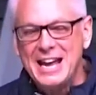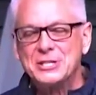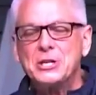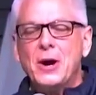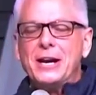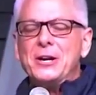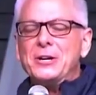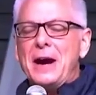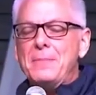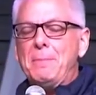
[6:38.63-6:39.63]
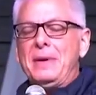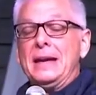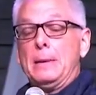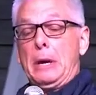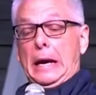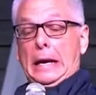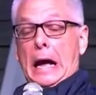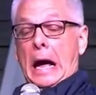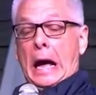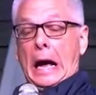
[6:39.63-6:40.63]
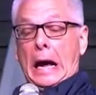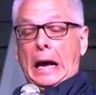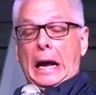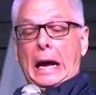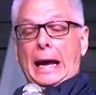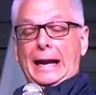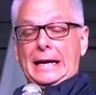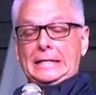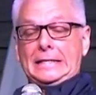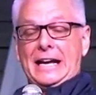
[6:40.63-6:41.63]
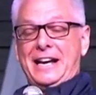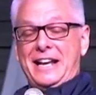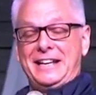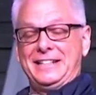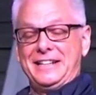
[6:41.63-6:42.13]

so I go to grab the pen and I'm like, ah, and I just kind of